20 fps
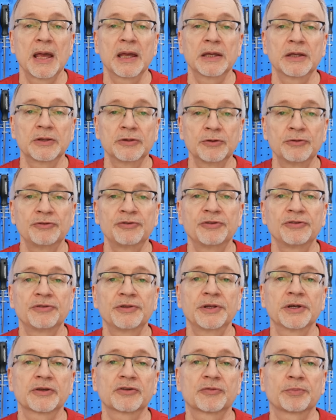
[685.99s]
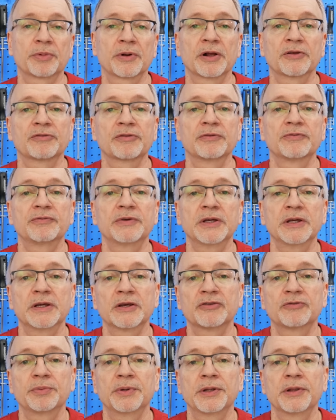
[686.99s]
It uses the Espressif
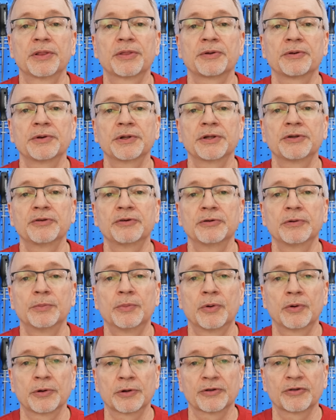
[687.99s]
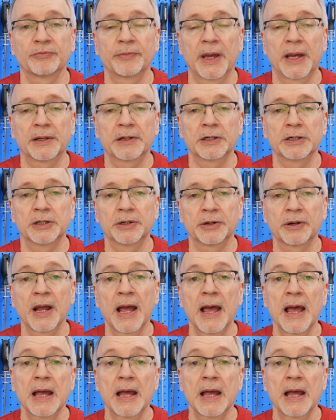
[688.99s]
ESP32 boards manager.